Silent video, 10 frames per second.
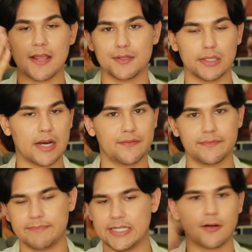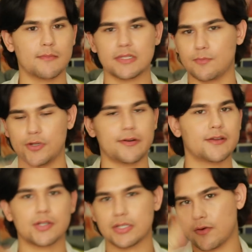I use a lot of serums and
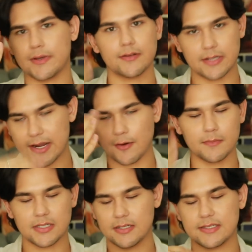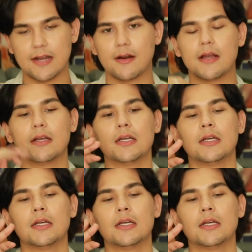moisturizers and oils and eye creams and etc